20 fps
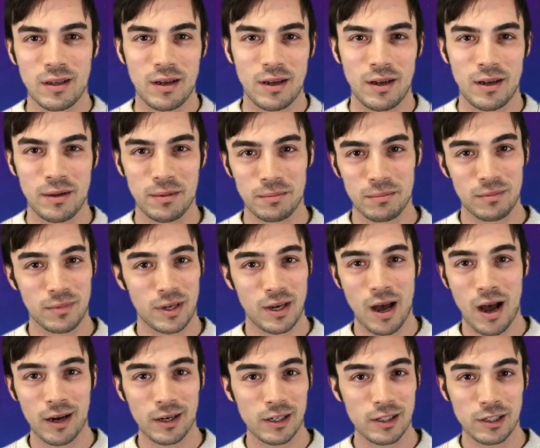um,
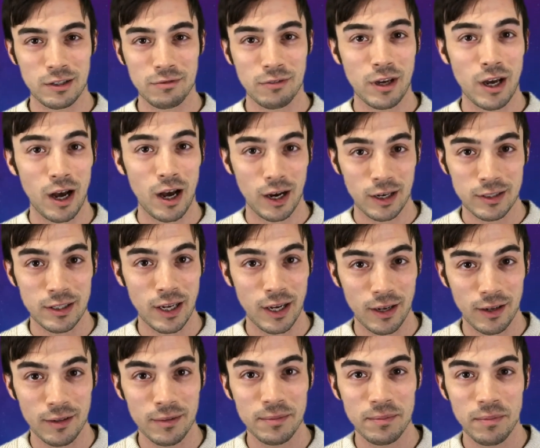cognitive
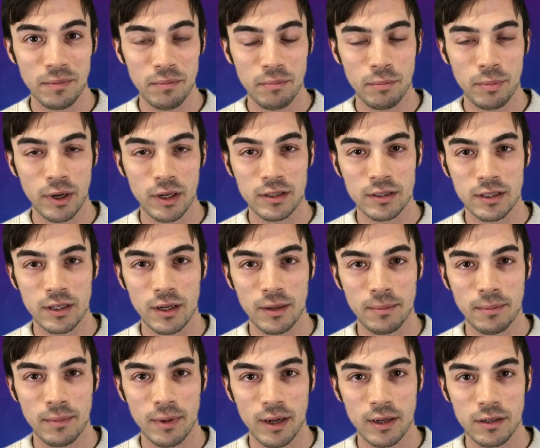cocktail but
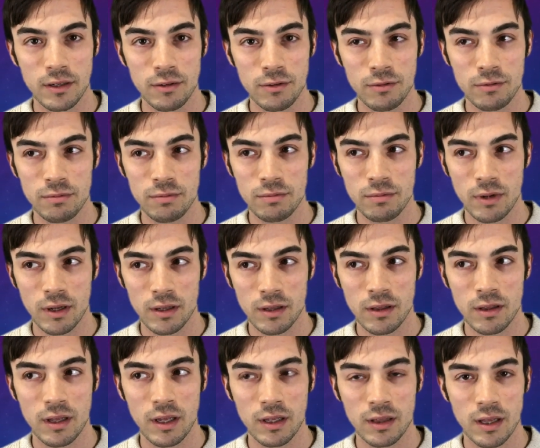um, I do I
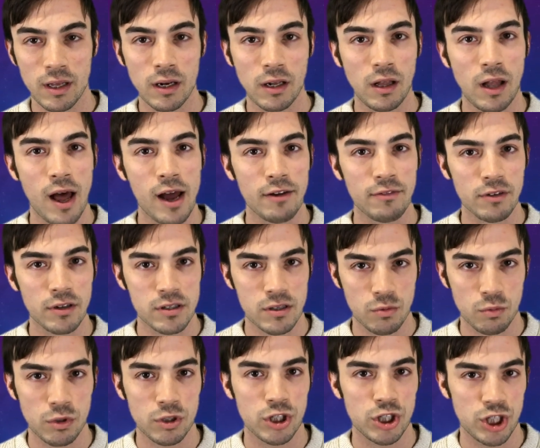think that a lot of
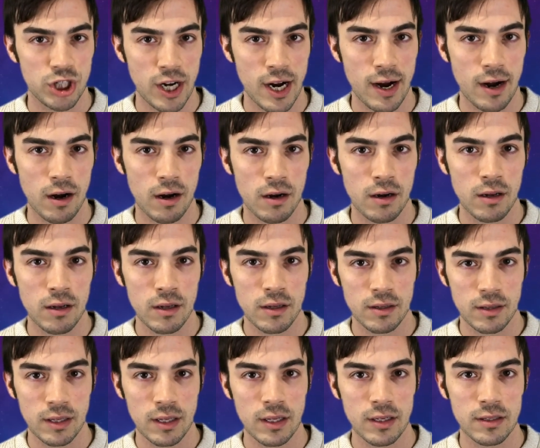us would share
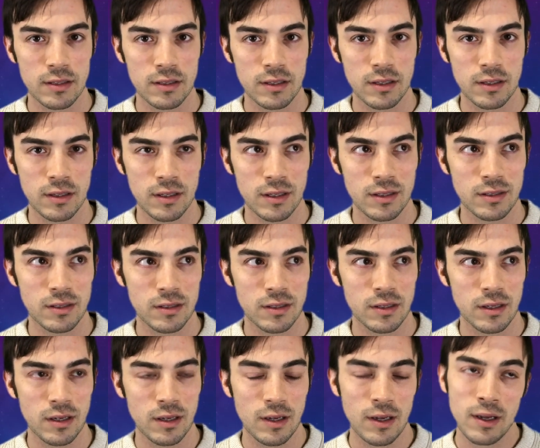these
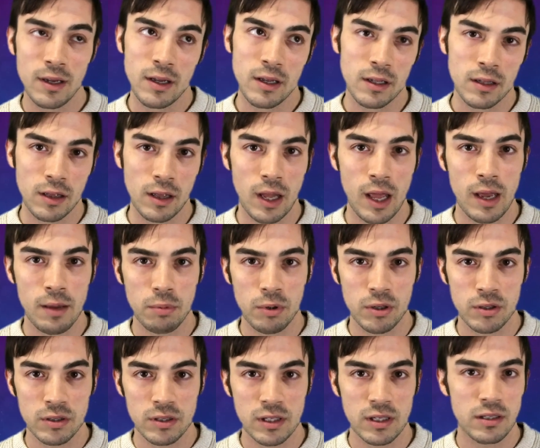these
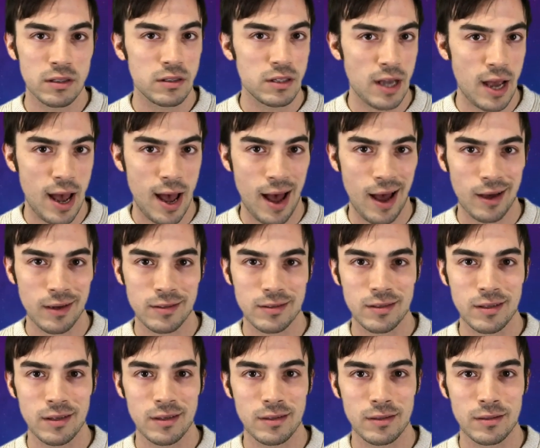labels, these
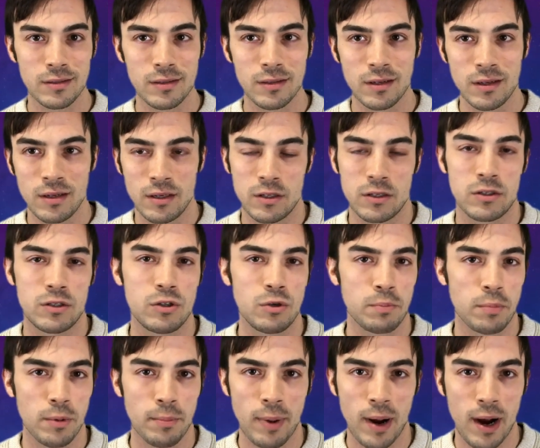tags, these
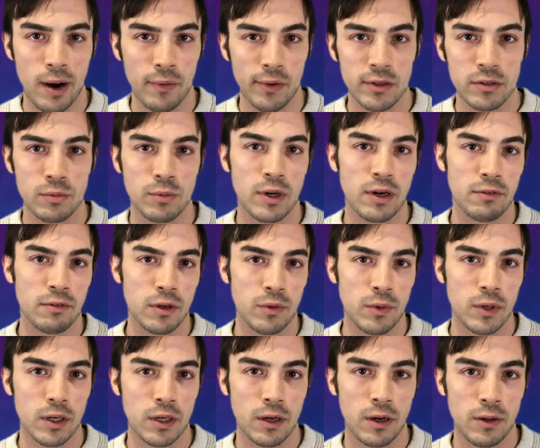superpowers, whatever you
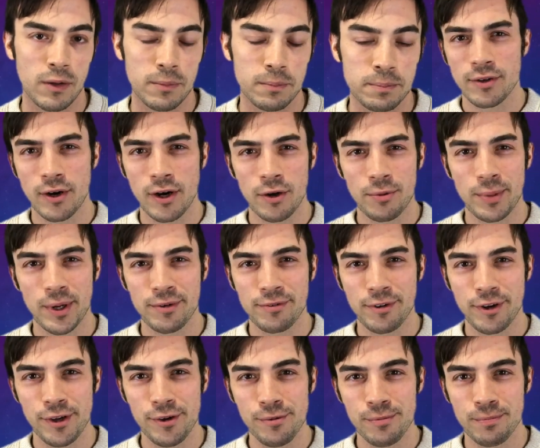want to call them. So how about
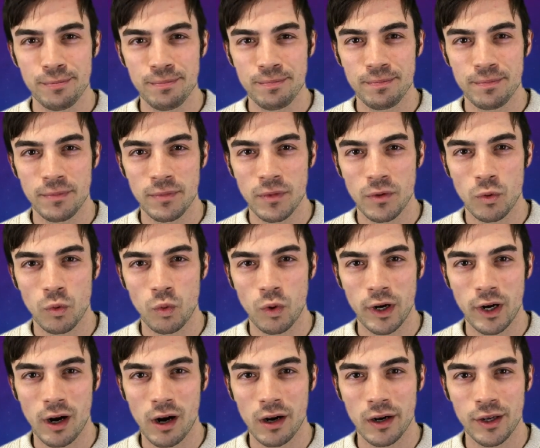for you?
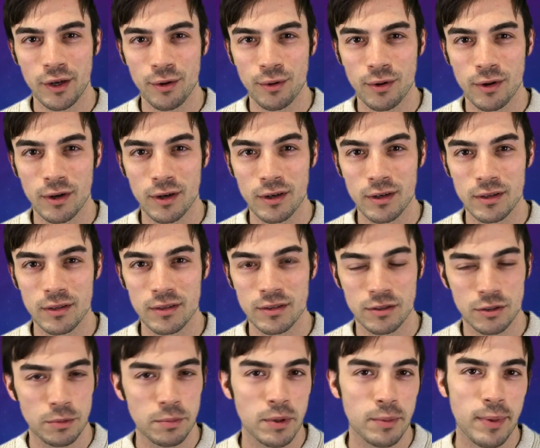What are your
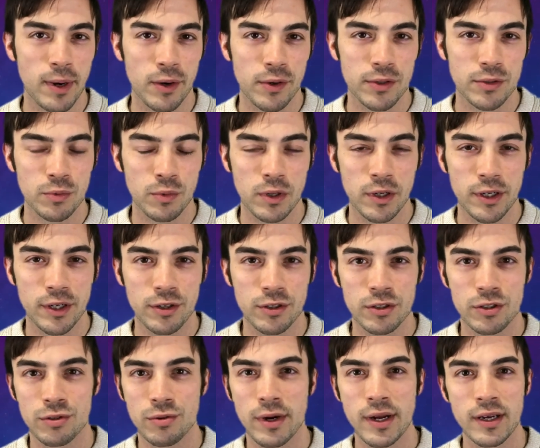superpowers? What are your
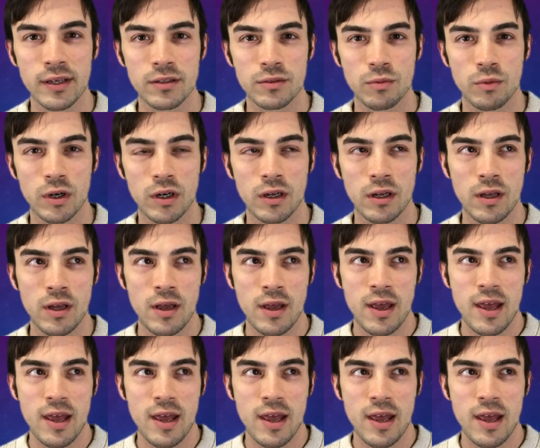strengths? What